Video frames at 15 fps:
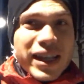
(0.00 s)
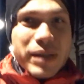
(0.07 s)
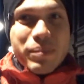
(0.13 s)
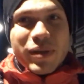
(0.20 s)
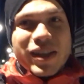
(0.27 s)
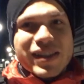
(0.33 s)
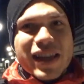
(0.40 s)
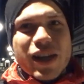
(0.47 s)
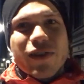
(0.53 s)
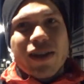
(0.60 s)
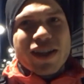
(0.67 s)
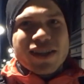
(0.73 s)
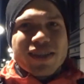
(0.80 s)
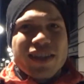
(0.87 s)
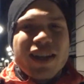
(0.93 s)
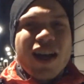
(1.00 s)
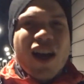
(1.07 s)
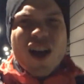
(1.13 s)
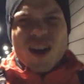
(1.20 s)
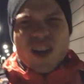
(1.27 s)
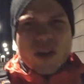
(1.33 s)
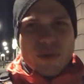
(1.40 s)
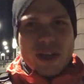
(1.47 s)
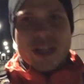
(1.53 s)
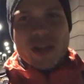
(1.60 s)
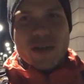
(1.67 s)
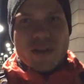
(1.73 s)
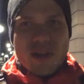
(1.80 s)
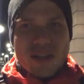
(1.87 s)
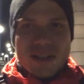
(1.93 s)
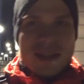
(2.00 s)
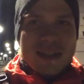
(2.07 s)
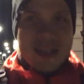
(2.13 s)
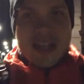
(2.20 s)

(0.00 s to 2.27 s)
it being sunrise, can't really go wrong.